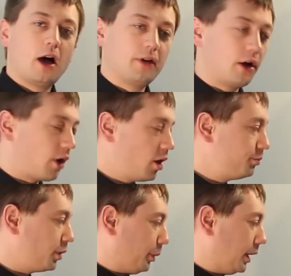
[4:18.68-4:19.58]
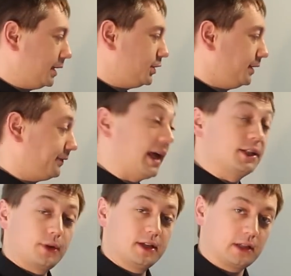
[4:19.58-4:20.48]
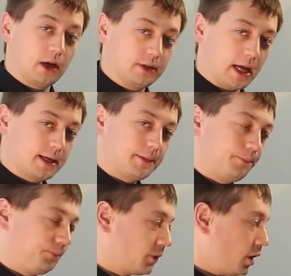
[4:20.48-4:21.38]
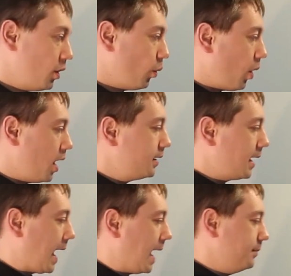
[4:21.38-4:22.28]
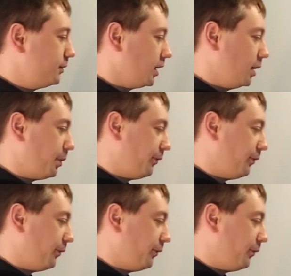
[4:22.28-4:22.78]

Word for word: of our own proprietary FlexRes codec. One aimed at